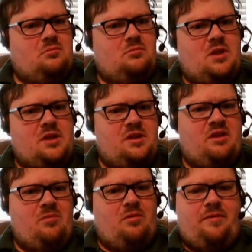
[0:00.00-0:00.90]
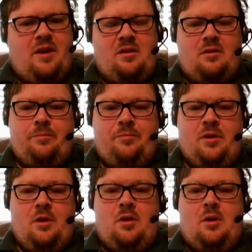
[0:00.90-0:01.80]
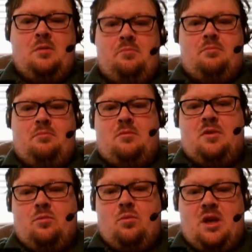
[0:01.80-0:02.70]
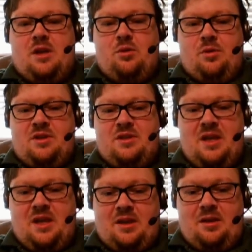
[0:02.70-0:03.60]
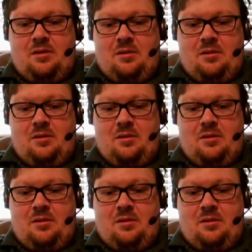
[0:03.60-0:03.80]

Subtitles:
Doesn't give me the value. What I do instead